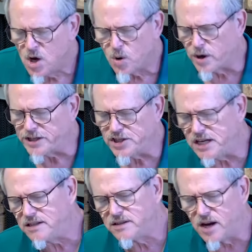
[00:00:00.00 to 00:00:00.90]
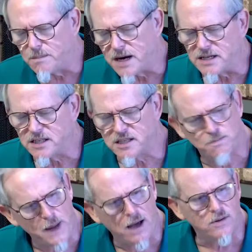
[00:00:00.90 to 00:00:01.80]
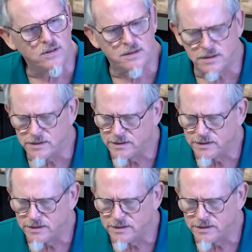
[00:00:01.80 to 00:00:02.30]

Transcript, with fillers: or I cheated on my spouse.